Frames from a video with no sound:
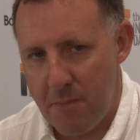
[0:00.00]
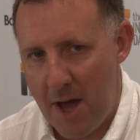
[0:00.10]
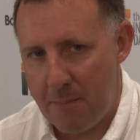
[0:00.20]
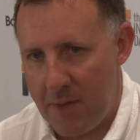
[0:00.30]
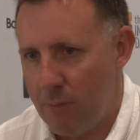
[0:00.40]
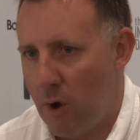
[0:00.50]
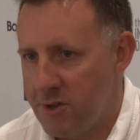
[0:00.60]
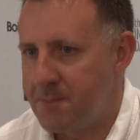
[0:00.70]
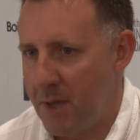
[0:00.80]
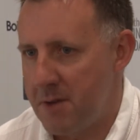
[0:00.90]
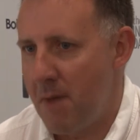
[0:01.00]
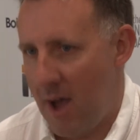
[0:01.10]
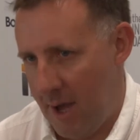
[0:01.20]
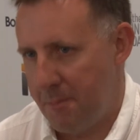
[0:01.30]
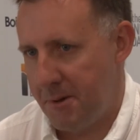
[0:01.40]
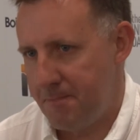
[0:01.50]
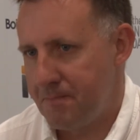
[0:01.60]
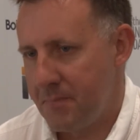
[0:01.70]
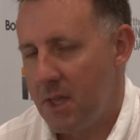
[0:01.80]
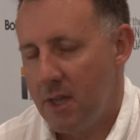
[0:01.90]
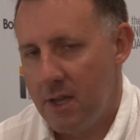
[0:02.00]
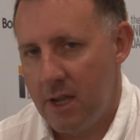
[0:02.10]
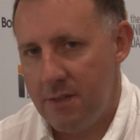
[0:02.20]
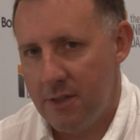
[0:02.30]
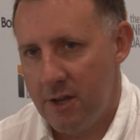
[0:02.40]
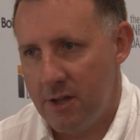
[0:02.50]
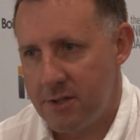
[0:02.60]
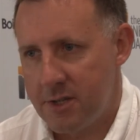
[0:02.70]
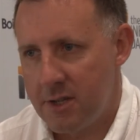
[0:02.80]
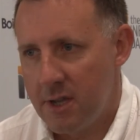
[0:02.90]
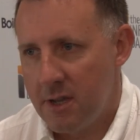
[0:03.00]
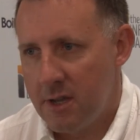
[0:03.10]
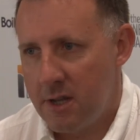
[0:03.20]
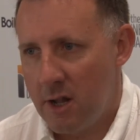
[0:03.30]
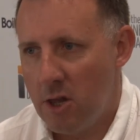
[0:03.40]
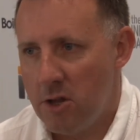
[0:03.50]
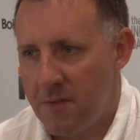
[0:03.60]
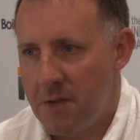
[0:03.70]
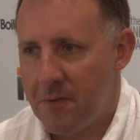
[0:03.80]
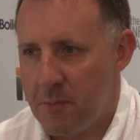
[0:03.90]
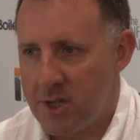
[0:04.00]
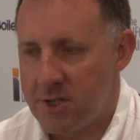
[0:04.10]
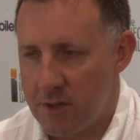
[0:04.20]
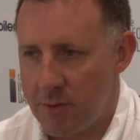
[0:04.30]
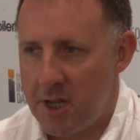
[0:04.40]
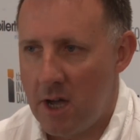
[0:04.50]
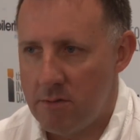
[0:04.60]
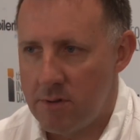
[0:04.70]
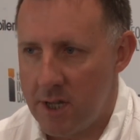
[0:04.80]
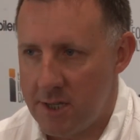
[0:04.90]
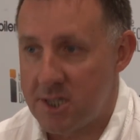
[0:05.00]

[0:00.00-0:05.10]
map won't be a map, in that a lot of information that we currently